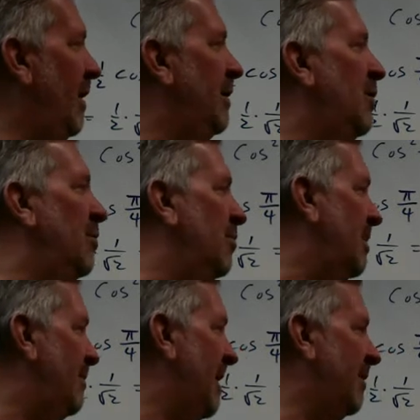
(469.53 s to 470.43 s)
to know
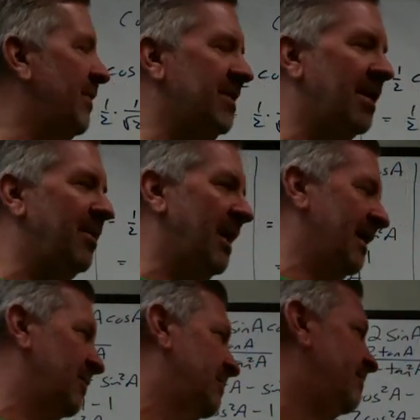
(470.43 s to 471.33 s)
about the double
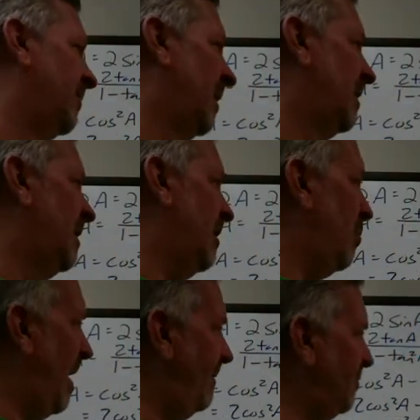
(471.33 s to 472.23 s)
angle.
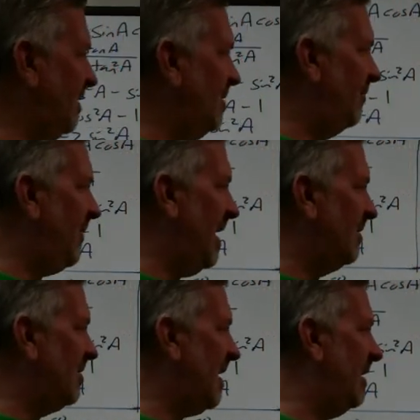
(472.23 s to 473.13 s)
Well, obviously, to find
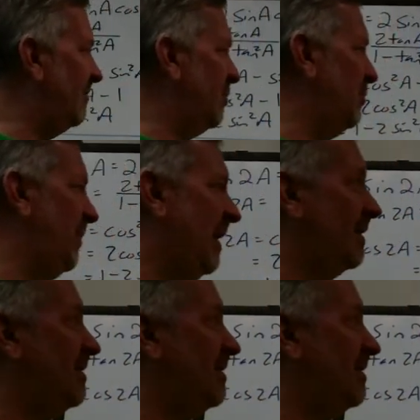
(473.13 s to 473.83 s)
sine of 2 theta,